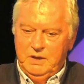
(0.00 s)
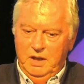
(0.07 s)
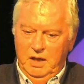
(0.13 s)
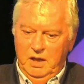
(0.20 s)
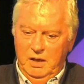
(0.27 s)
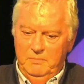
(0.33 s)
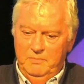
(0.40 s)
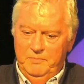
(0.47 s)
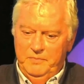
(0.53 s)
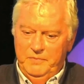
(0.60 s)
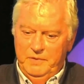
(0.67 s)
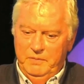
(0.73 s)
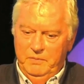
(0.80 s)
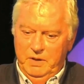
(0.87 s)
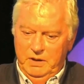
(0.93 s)
Um,
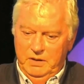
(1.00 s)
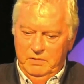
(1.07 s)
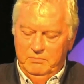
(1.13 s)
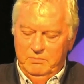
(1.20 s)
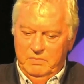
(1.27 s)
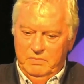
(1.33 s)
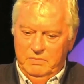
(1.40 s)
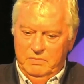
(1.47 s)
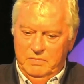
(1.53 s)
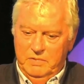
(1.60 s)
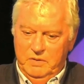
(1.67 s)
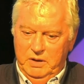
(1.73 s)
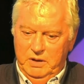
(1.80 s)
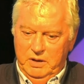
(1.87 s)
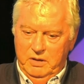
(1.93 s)
we had a
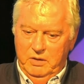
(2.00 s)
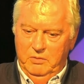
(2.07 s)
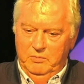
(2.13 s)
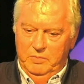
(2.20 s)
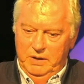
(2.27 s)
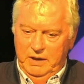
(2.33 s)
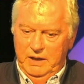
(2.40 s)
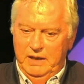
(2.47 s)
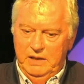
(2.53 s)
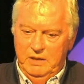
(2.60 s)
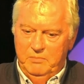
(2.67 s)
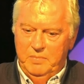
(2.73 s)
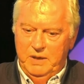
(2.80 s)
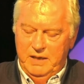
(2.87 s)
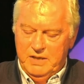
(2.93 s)
quite a complicated
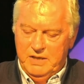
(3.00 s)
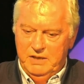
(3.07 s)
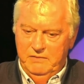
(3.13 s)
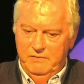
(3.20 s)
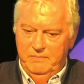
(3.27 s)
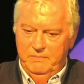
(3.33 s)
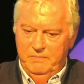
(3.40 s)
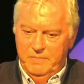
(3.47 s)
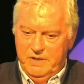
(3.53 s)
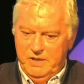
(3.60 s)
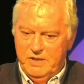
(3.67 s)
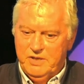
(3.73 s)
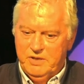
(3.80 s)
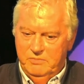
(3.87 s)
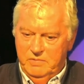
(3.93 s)
passive
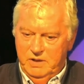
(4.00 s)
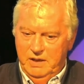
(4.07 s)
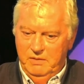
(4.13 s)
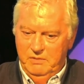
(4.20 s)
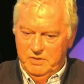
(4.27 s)
system there,